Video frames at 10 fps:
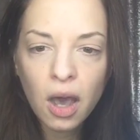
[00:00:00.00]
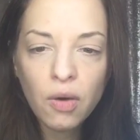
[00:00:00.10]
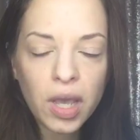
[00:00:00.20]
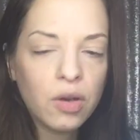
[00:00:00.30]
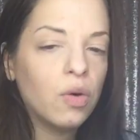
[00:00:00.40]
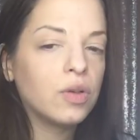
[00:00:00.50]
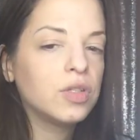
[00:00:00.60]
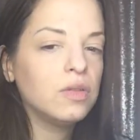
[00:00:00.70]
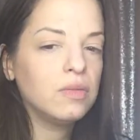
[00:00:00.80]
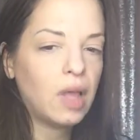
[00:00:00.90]
Okay, cool.
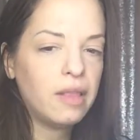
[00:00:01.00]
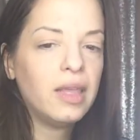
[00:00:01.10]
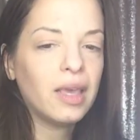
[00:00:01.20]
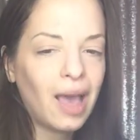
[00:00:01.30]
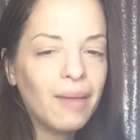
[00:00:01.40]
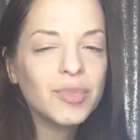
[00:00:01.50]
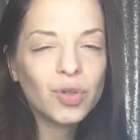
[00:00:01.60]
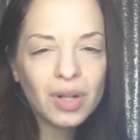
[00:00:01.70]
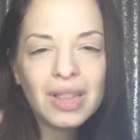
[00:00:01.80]
So I think, yeah, I'm sort